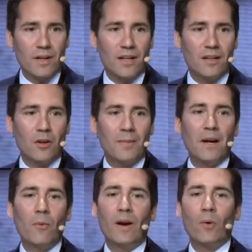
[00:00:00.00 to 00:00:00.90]
normally
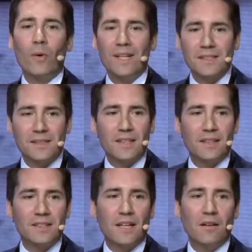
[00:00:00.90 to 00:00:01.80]
request in
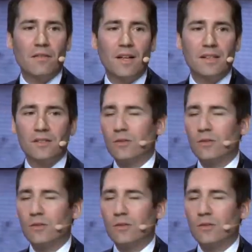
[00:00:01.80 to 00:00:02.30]
this kind of claims